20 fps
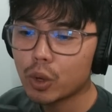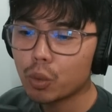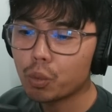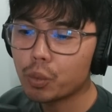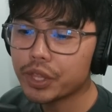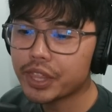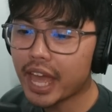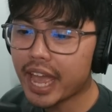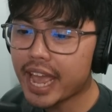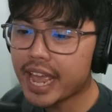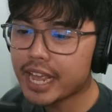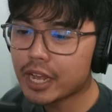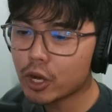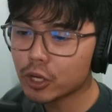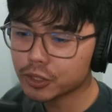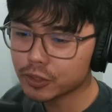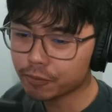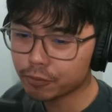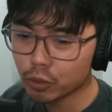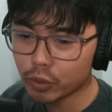with a
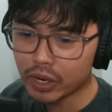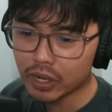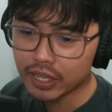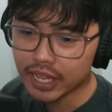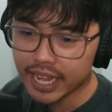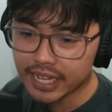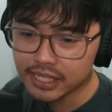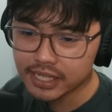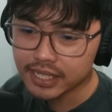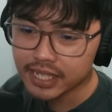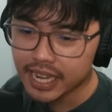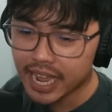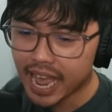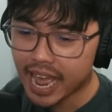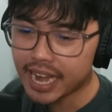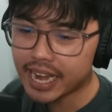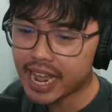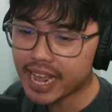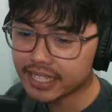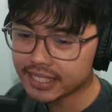cost of 3 or less
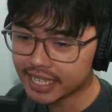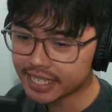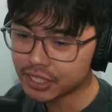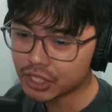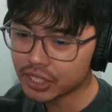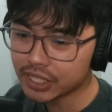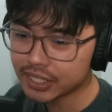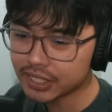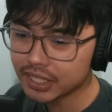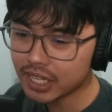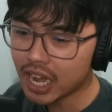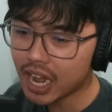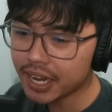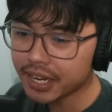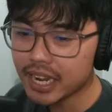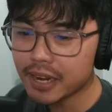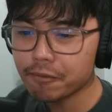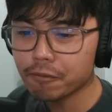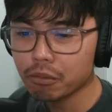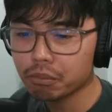and SH in his card
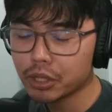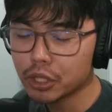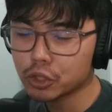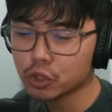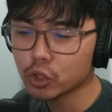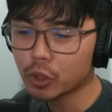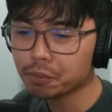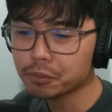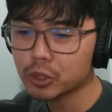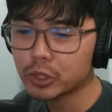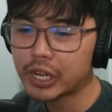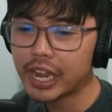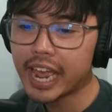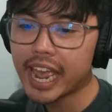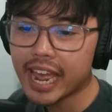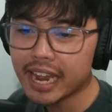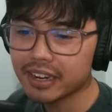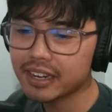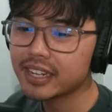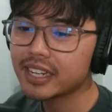name from the drop to your
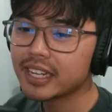hand.